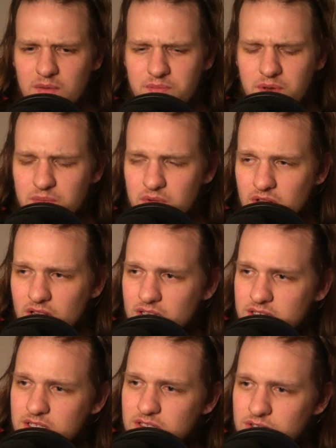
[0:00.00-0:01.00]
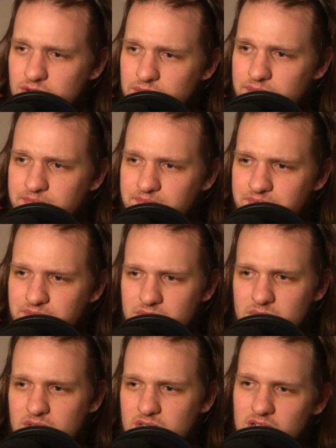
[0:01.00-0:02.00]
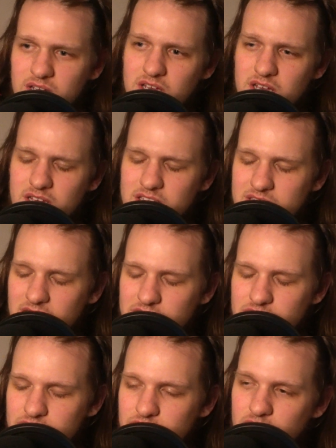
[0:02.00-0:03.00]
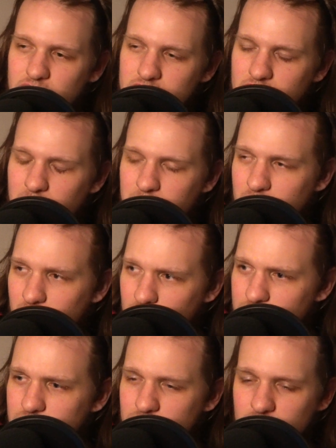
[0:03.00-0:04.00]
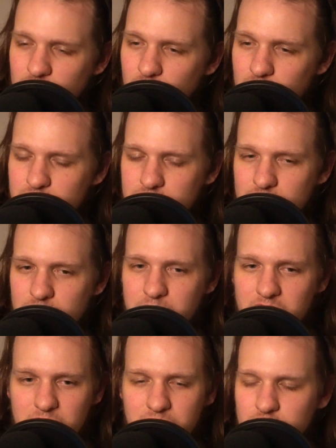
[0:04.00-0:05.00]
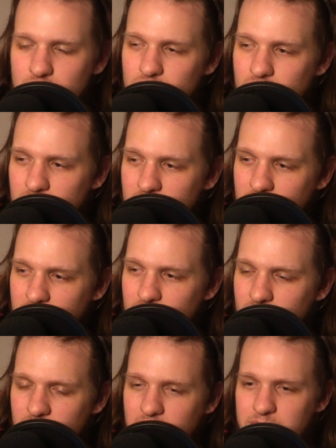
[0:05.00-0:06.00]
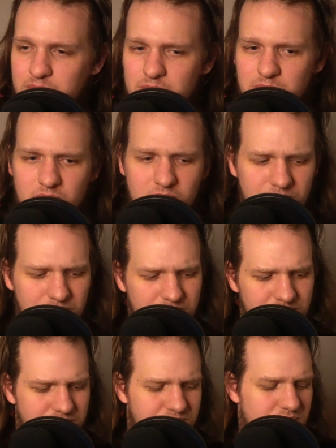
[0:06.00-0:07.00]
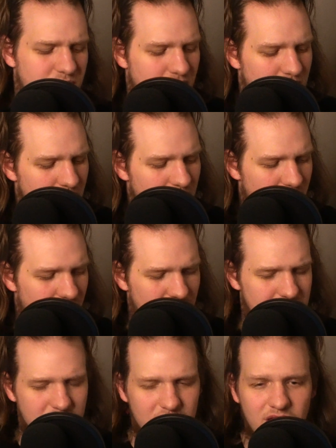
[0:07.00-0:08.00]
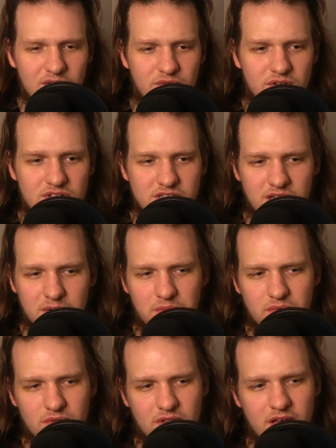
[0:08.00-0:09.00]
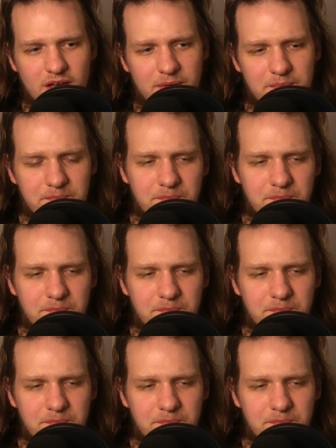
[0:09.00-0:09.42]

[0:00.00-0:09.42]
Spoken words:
people to listen to. It's actually coming closer and closer to being purely internet people. And I say that, for example, that